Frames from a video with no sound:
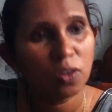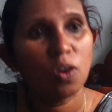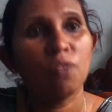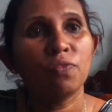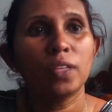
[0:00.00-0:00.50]

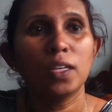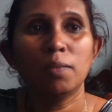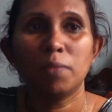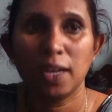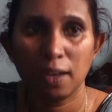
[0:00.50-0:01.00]
cut
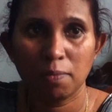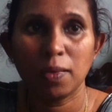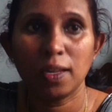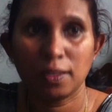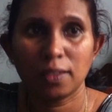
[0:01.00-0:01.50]
off the
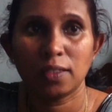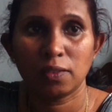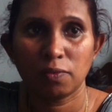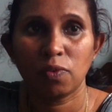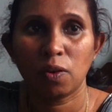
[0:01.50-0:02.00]
breeding
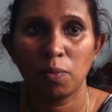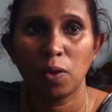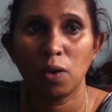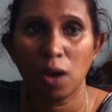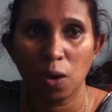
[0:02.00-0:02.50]
places
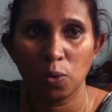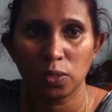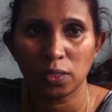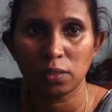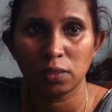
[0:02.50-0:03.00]
from your
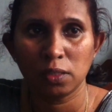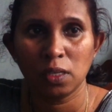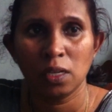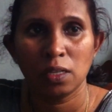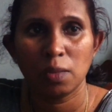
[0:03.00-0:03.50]

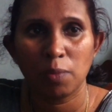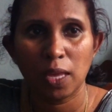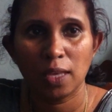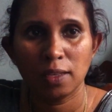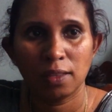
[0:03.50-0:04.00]
houses.
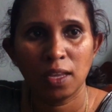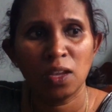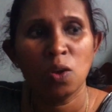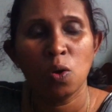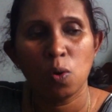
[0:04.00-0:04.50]
The major
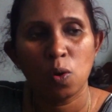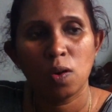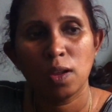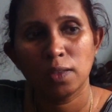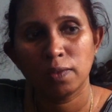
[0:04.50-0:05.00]
thing,
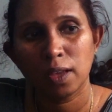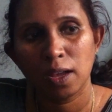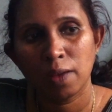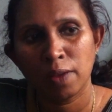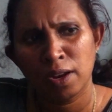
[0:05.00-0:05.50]
always
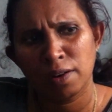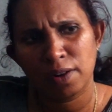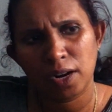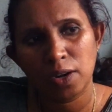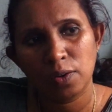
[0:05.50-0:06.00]
we are
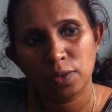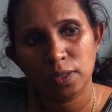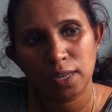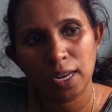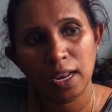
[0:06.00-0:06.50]
try
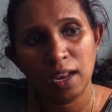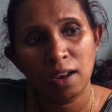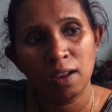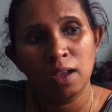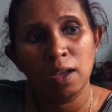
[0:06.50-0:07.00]
to
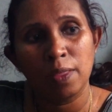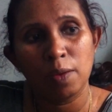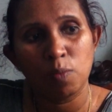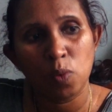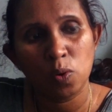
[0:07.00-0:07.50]
tell
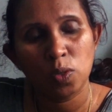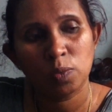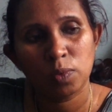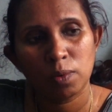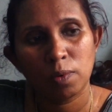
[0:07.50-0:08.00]
the
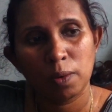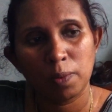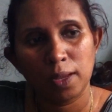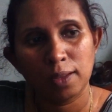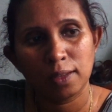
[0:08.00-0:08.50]
most
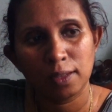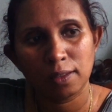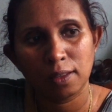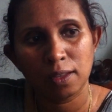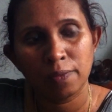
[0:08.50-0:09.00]
probably
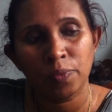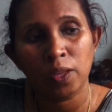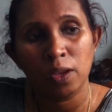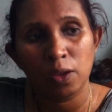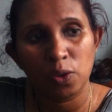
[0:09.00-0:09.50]
place is
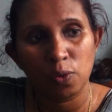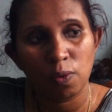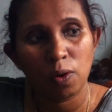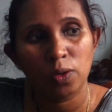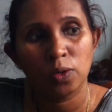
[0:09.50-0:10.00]

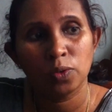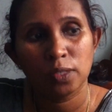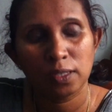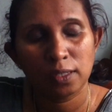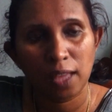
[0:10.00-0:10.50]
you
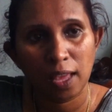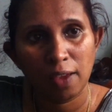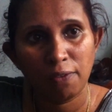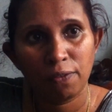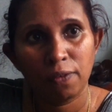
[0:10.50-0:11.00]
want to
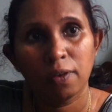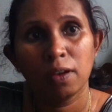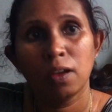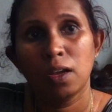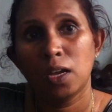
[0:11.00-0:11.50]
save
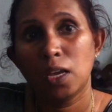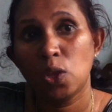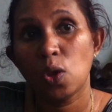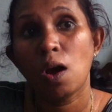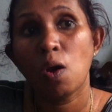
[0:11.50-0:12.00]

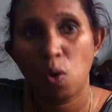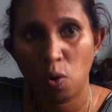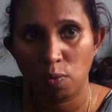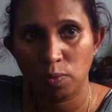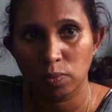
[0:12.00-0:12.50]
your
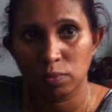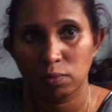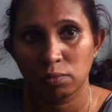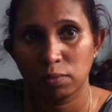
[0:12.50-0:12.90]
home.